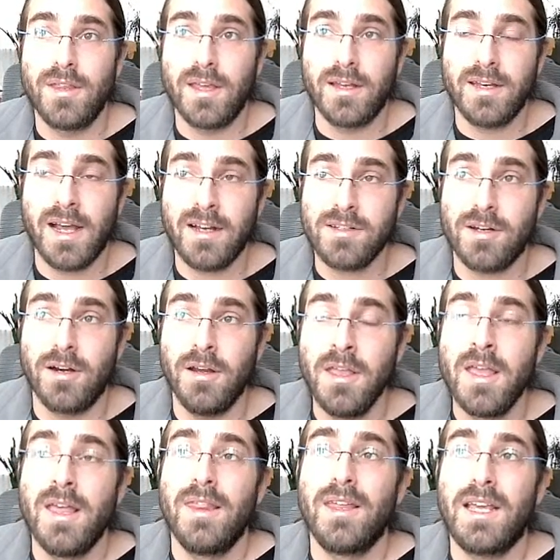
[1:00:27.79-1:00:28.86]
attacks are,
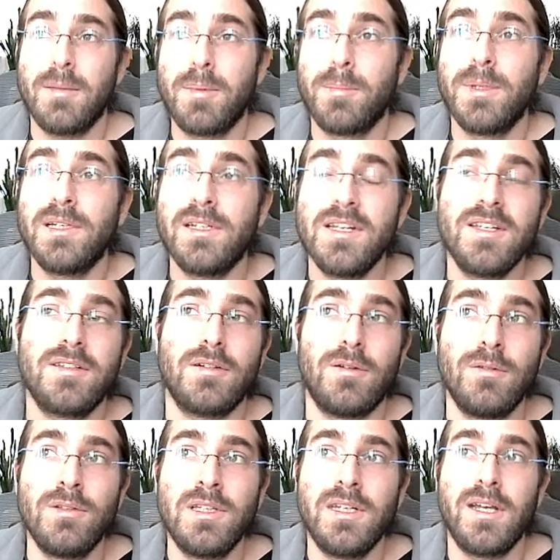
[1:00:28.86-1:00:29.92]
the capabilities
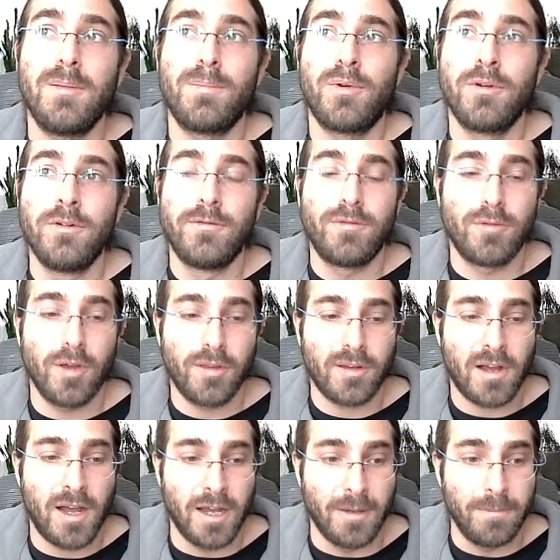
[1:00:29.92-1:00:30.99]
only improve with
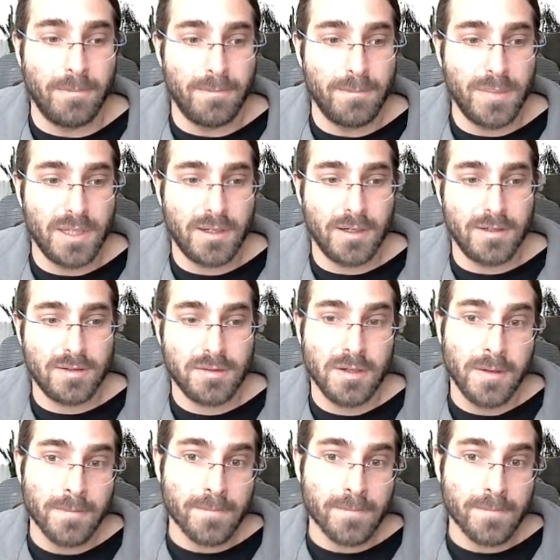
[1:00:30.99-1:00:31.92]
time because